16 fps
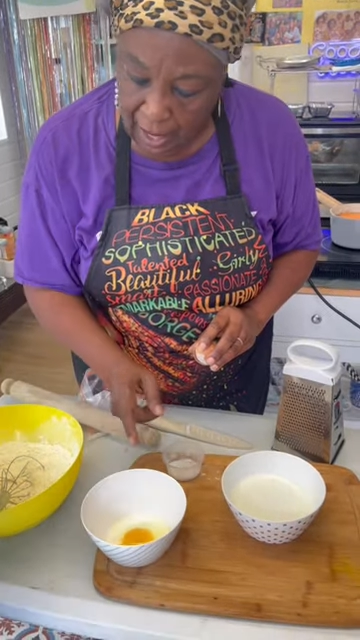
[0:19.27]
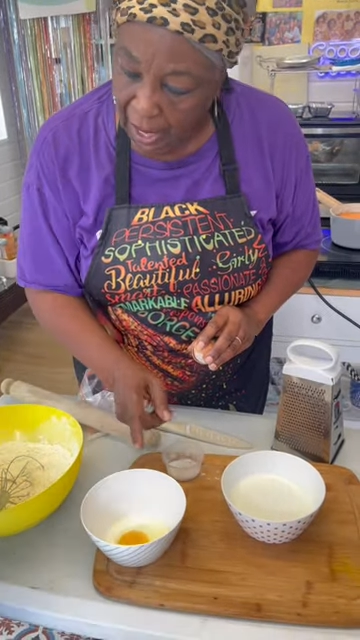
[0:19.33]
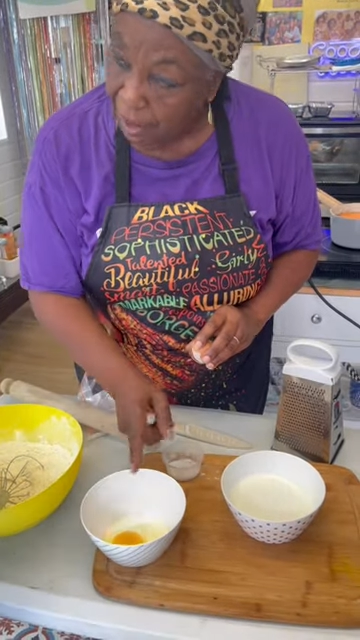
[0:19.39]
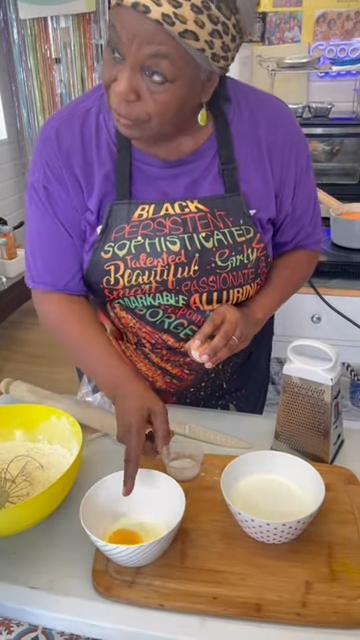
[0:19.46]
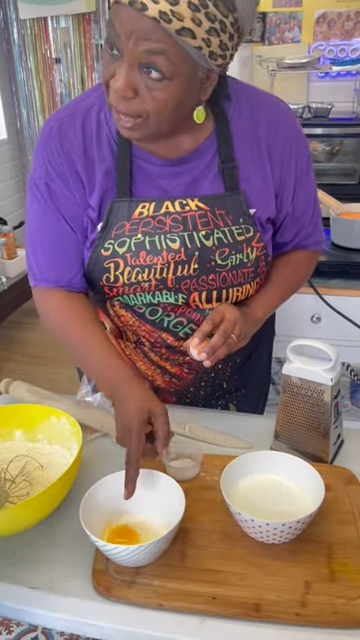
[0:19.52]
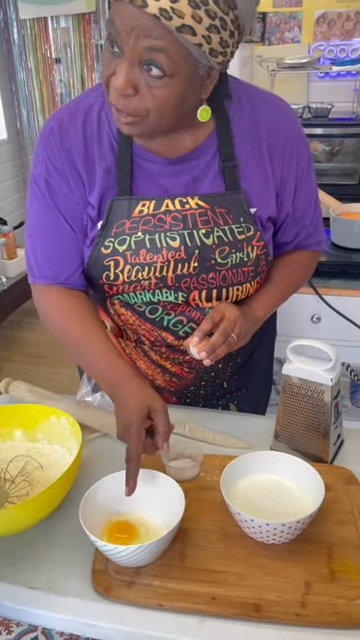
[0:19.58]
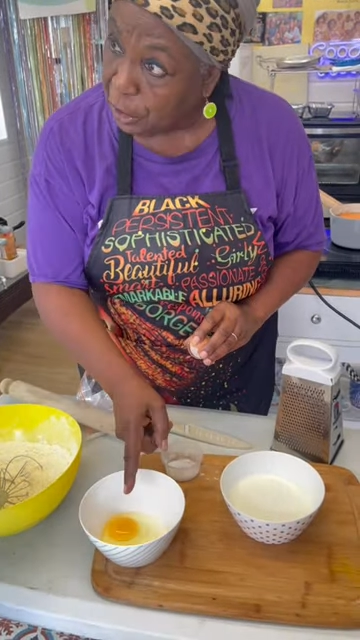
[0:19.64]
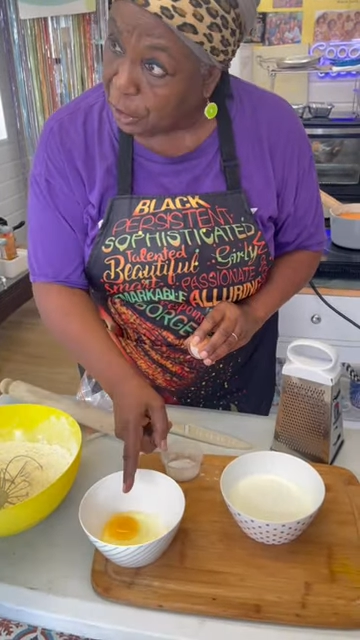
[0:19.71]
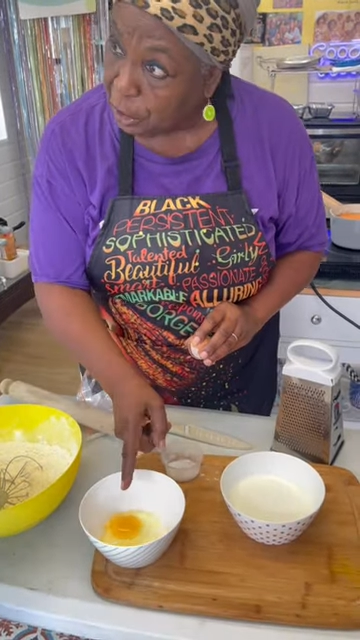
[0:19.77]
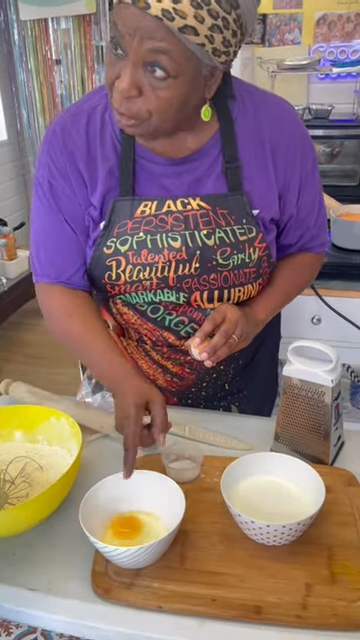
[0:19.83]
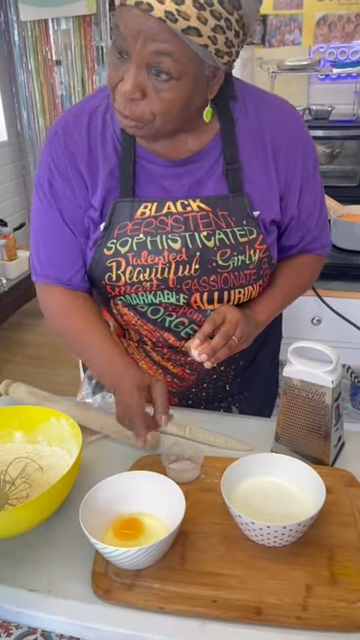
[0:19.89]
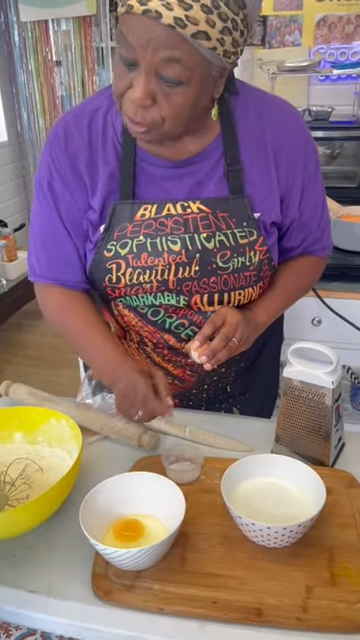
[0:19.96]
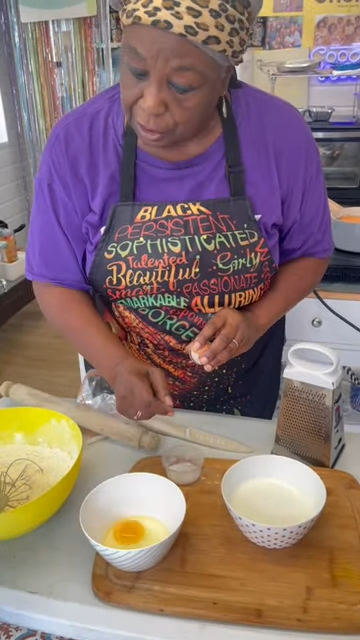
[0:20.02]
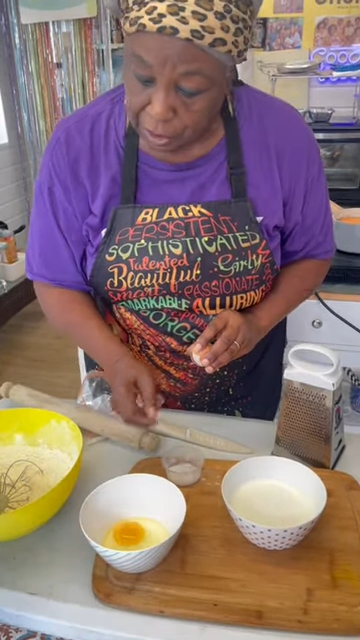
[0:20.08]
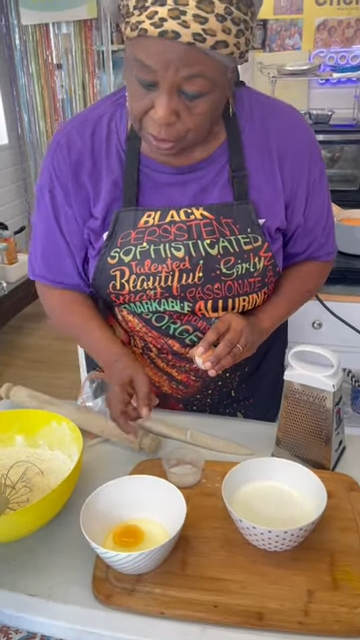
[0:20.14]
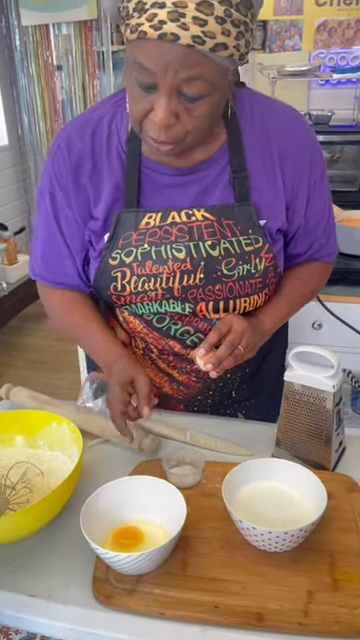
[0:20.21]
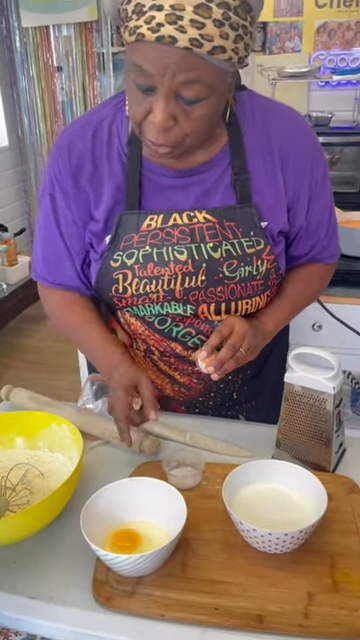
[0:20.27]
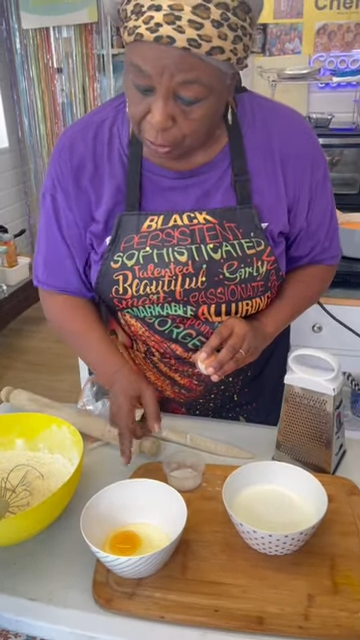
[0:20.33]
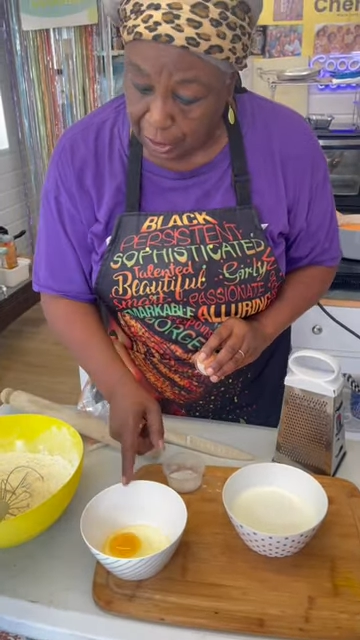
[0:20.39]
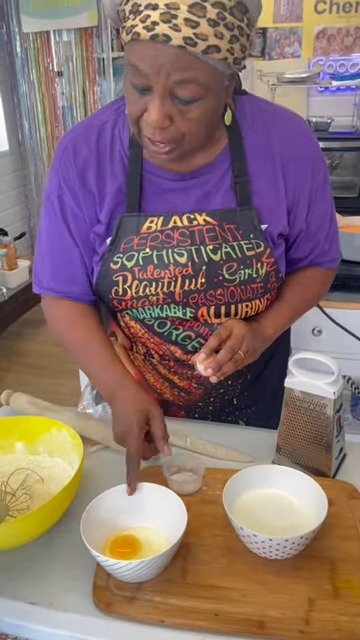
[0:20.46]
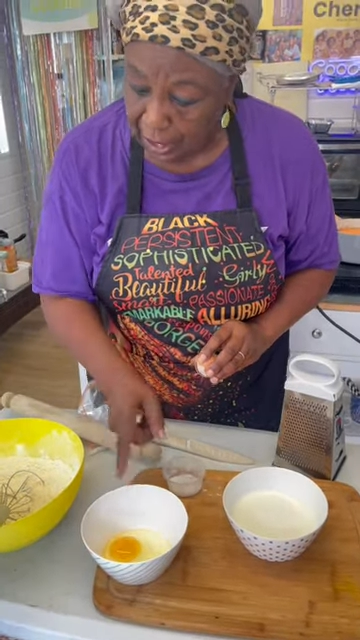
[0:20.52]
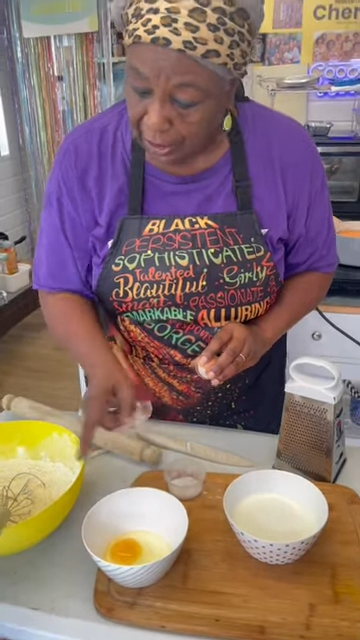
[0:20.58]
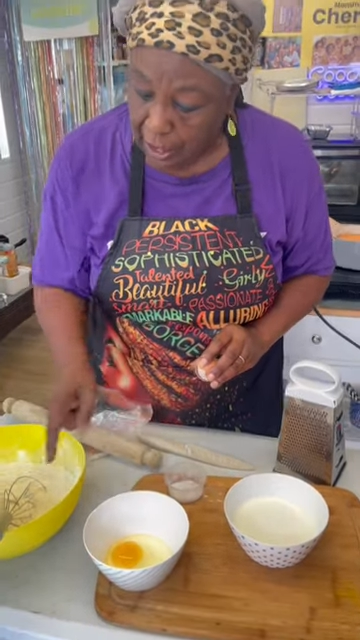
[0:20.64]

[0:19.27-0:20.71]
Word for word: And that shows you it's a good egg.